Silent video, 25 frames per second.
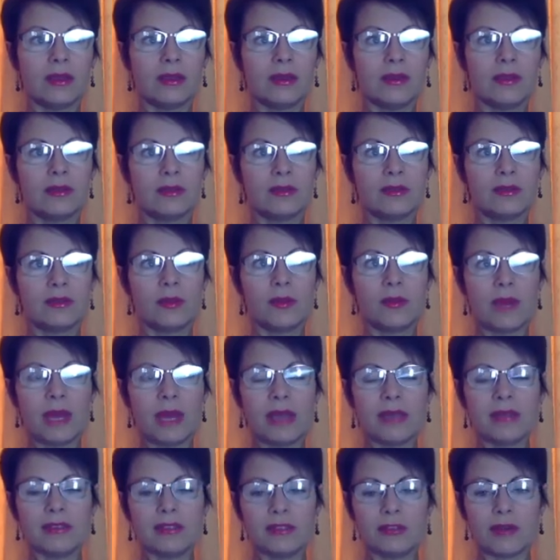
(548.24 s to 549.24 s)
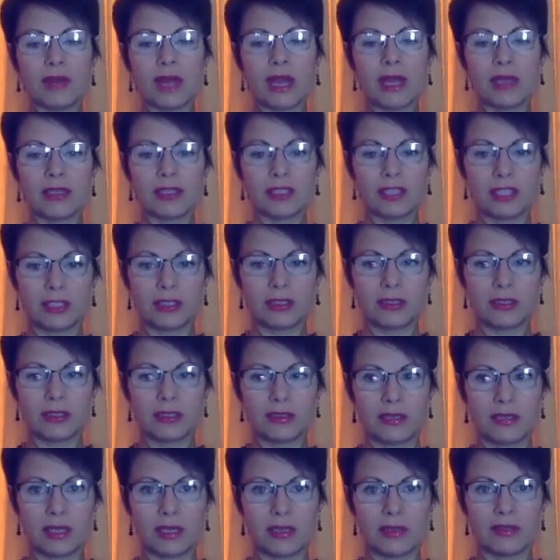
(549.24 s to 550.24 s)
So my strategy is
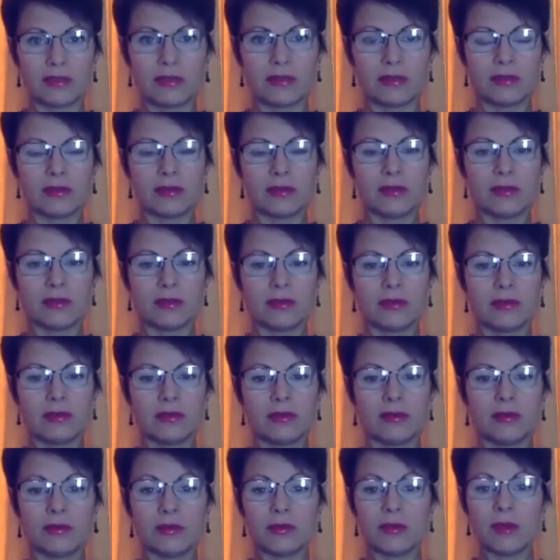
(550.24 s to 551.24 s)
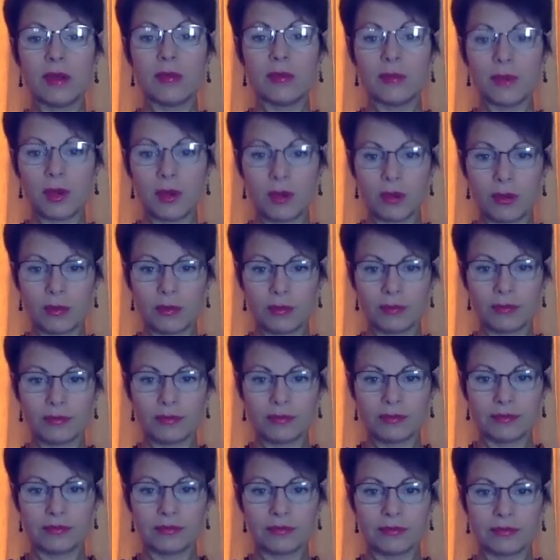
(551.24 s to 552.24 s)
this: you come home
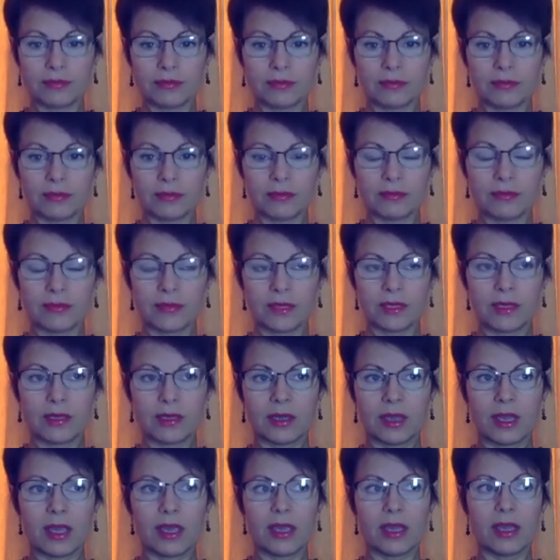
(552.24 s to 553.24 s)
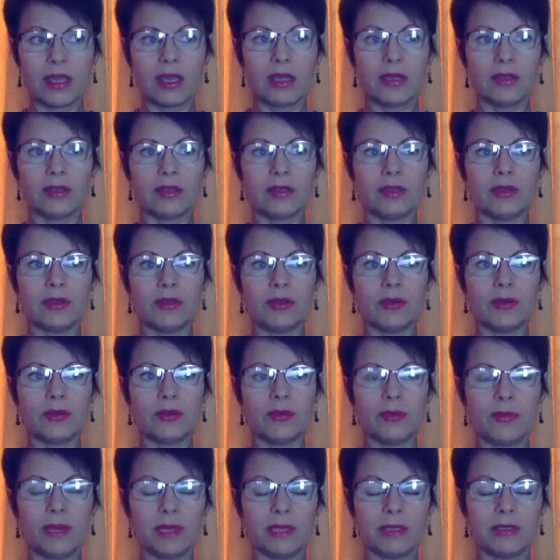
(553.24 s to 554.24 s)
and you
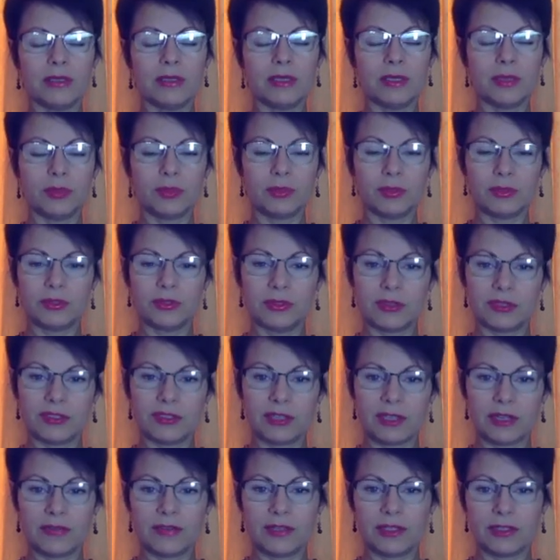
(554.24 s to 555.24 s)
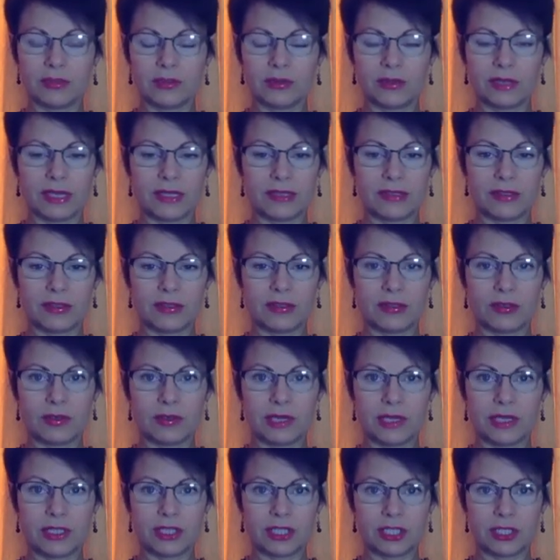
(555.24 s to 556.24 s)
mentally put yourself into that
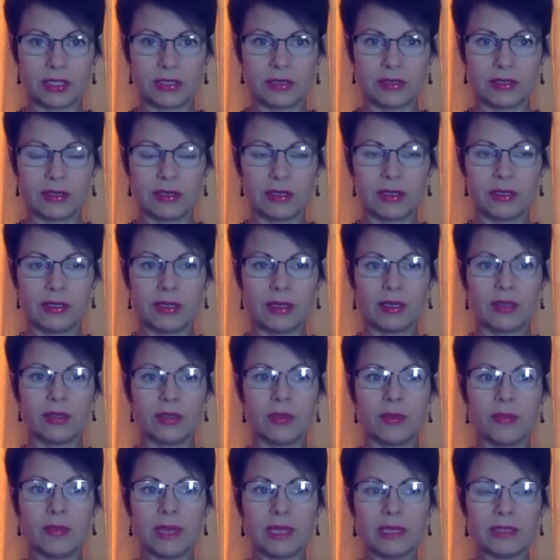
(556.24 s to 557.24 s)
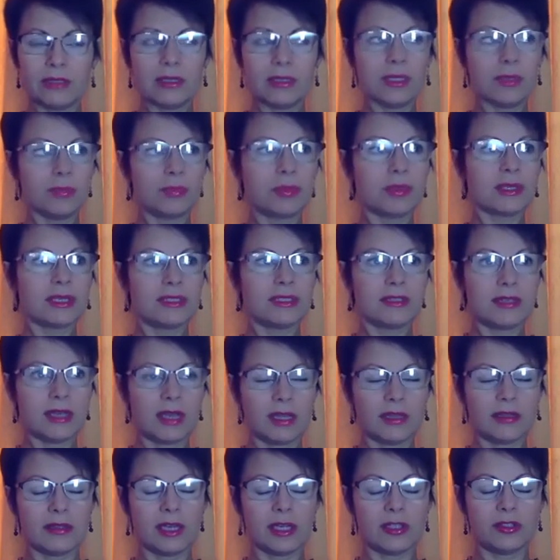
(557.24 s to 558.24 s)
situation. You mentally
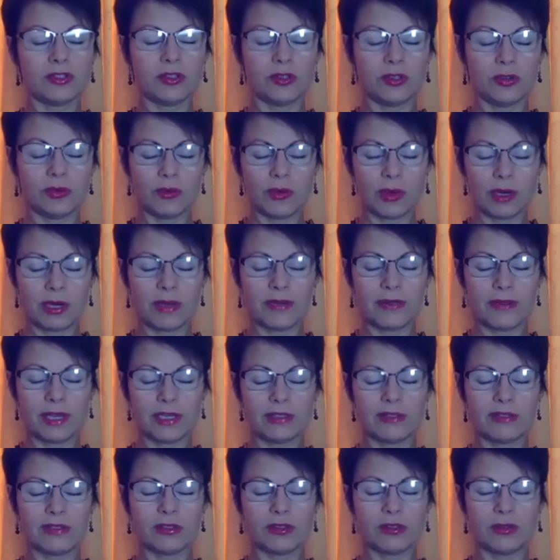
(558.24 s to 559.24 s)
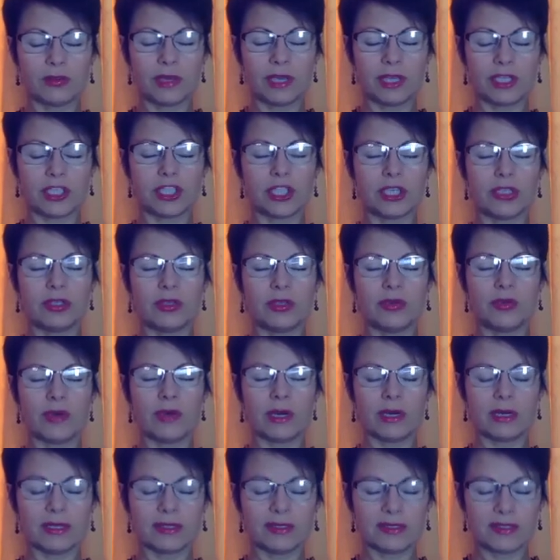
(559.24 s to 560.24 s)
pretend that you are in that situation. You
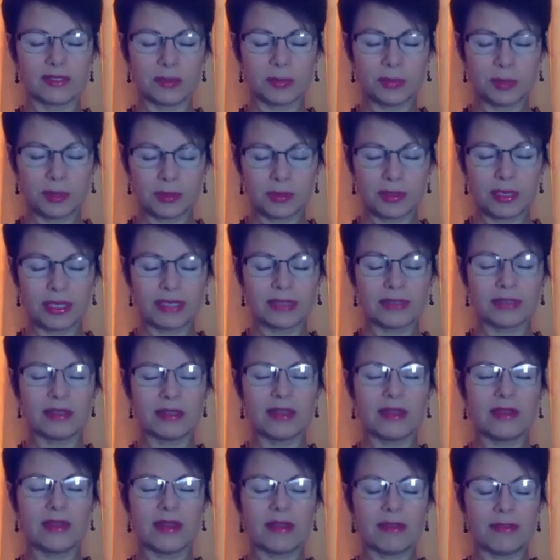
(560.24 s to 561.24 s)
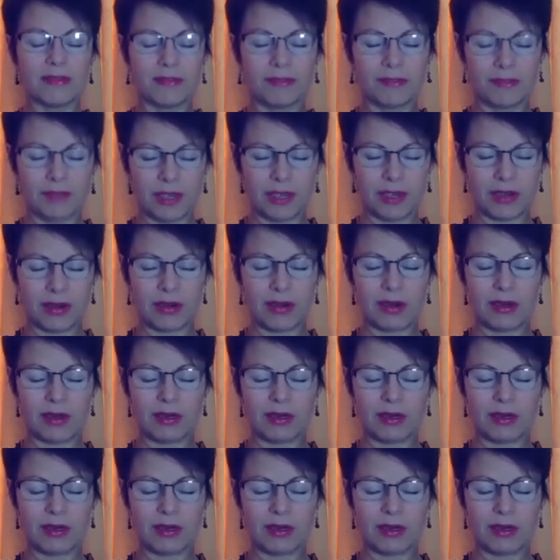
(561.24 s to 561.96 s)
are experiencing that fear.